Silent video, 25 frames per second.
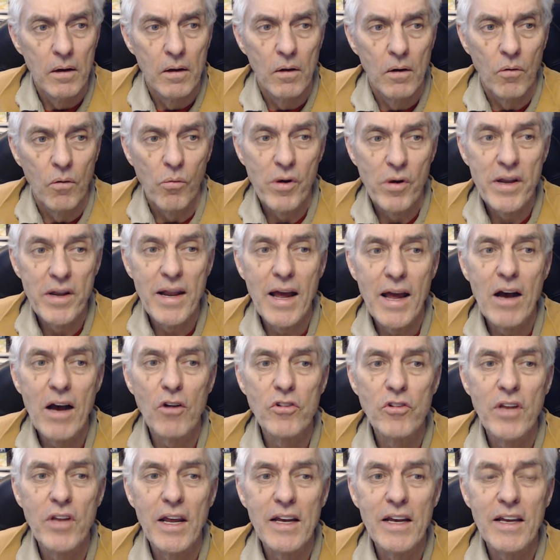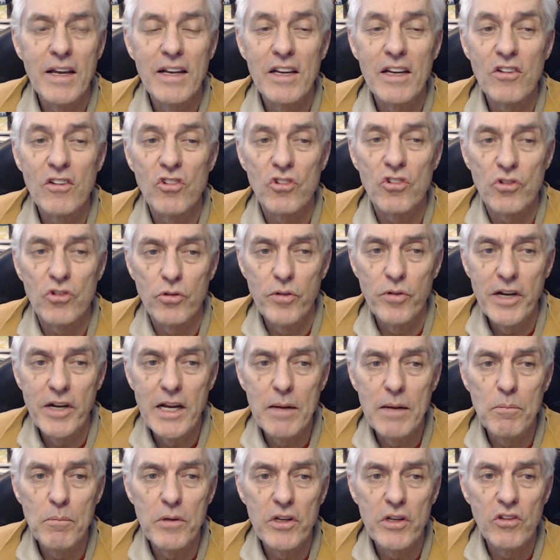We now take an
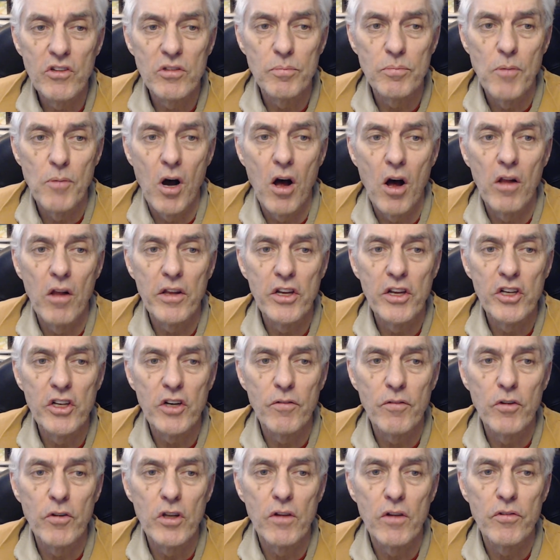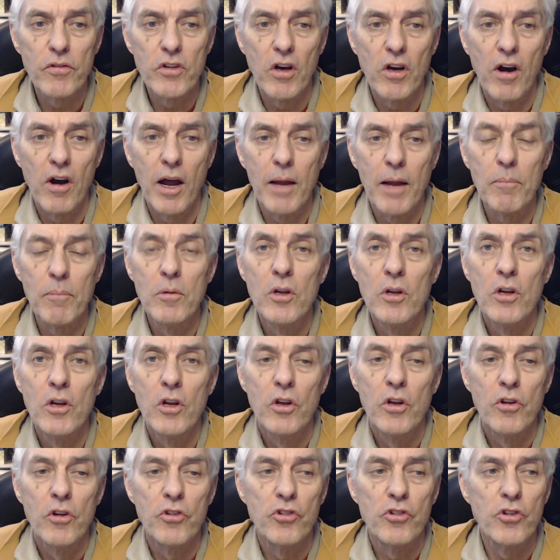extremely small interval of time
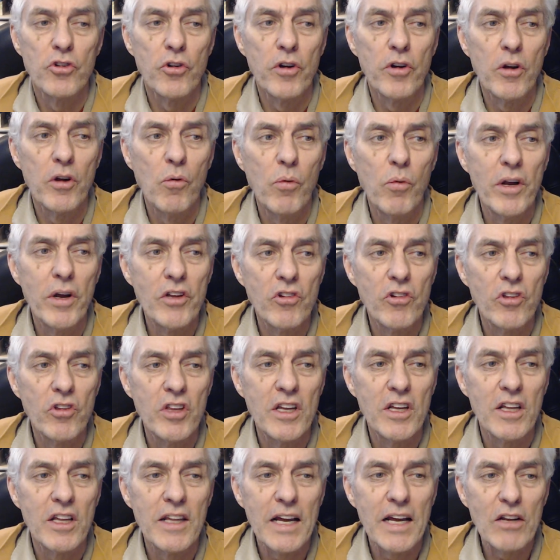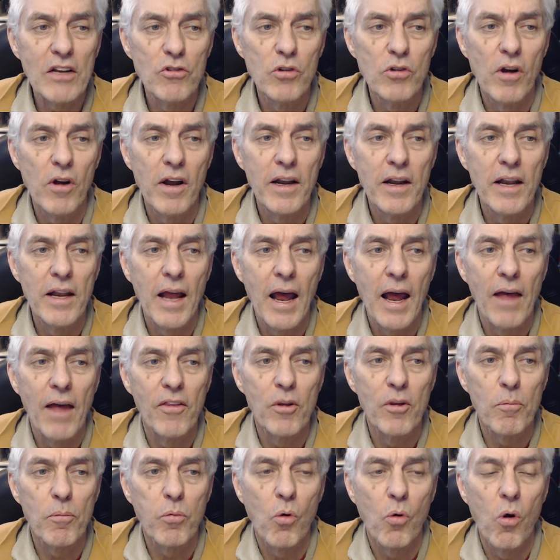during which the electron and
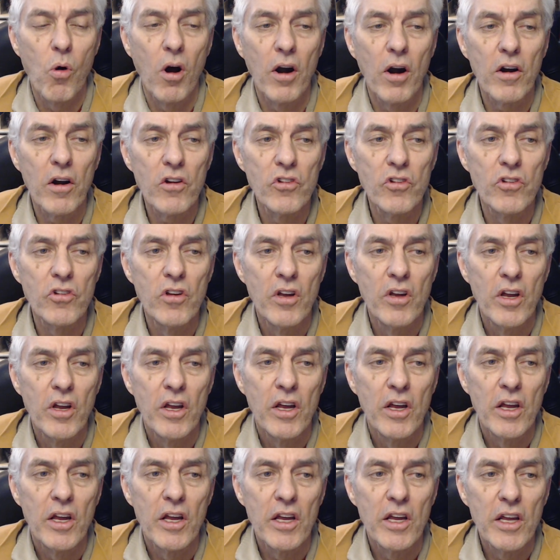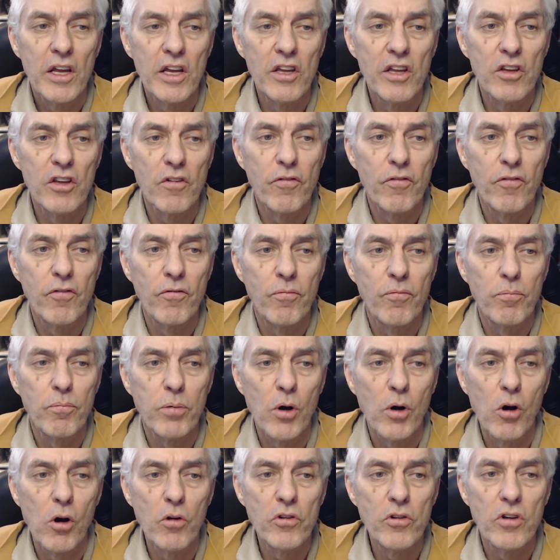the quarks in the
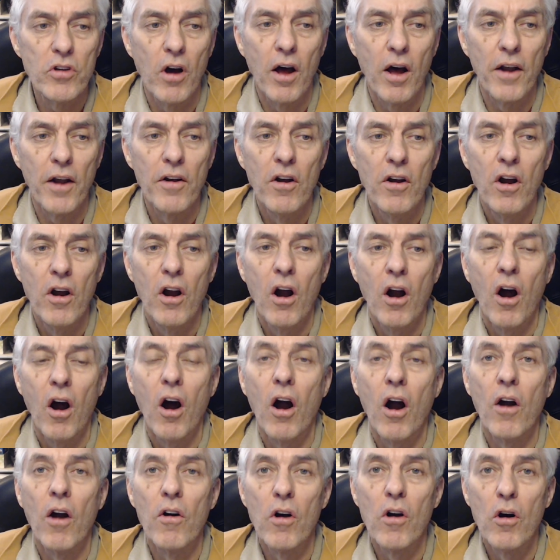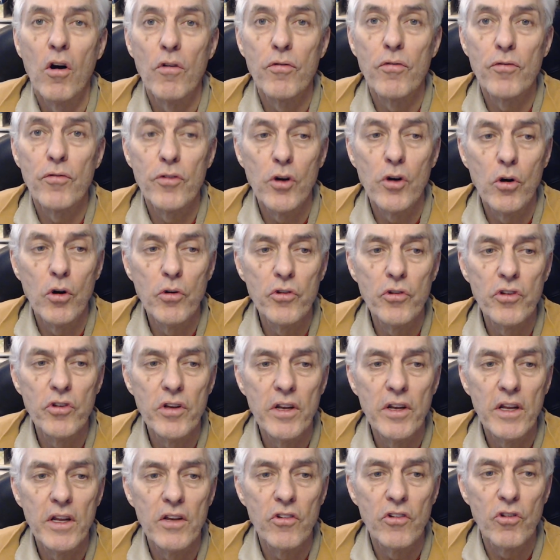proton are all frozen
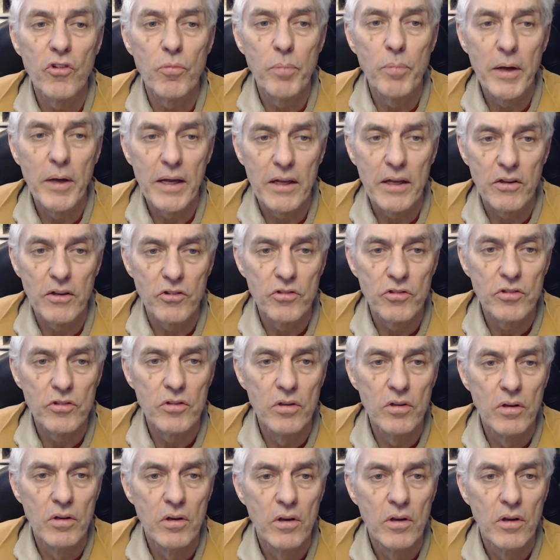in space.